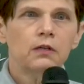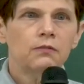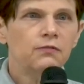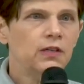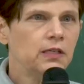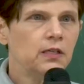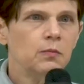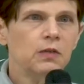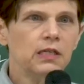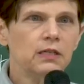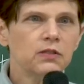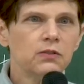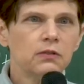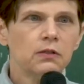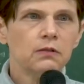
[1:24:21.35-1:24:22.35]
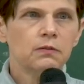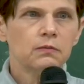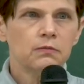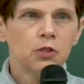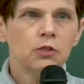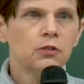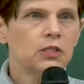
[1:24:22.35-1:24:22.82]
Vietnamese or
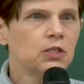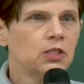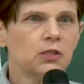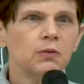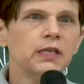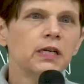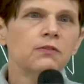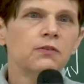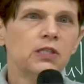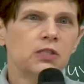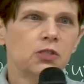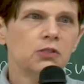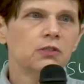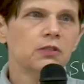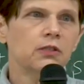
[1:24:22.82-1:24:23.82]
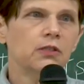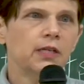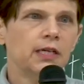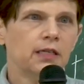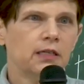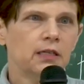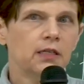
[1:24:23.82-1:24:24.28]
Turkish or whatever it is you're
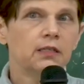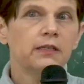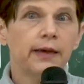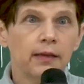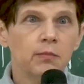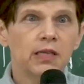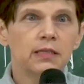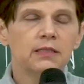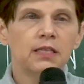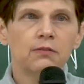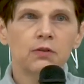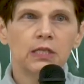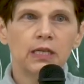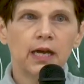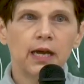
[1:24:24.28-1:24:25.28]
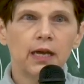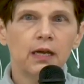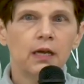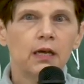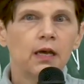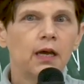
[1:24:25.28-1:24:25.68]
learning. 10 minutes every day.